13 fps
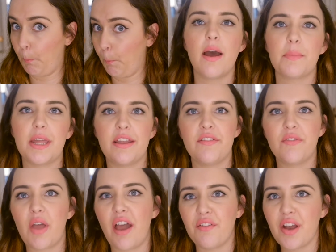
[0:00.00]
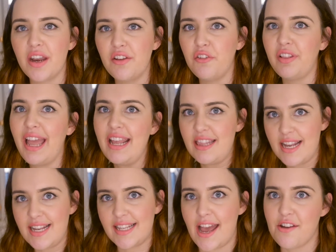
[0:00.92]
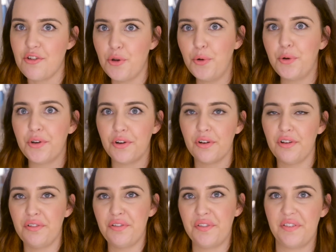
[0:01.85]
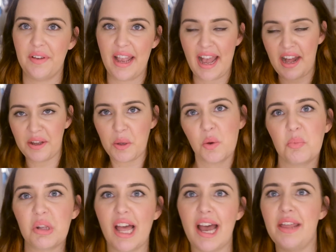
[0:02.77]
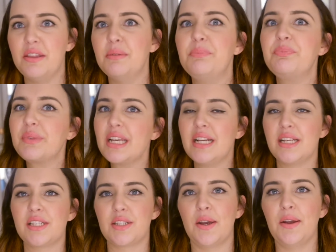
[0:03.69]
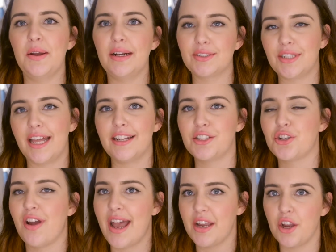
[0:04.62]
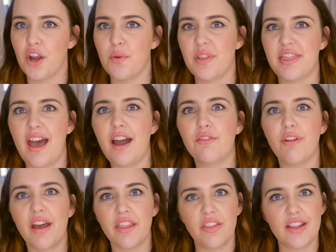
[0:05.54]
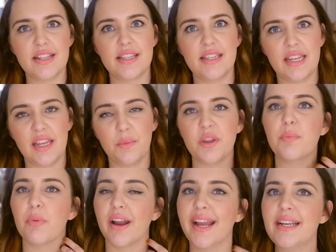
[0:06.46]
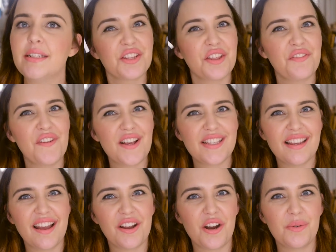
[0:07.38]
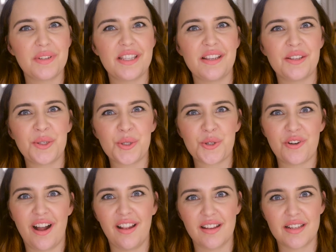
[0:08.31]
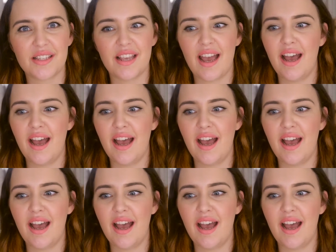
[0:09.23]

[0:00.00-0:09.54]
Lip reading: I've kind of laid these out in order of how you apply them. So I'll kind of try and go with that rather than sticking with brand. So the first thing I got was this Astralis,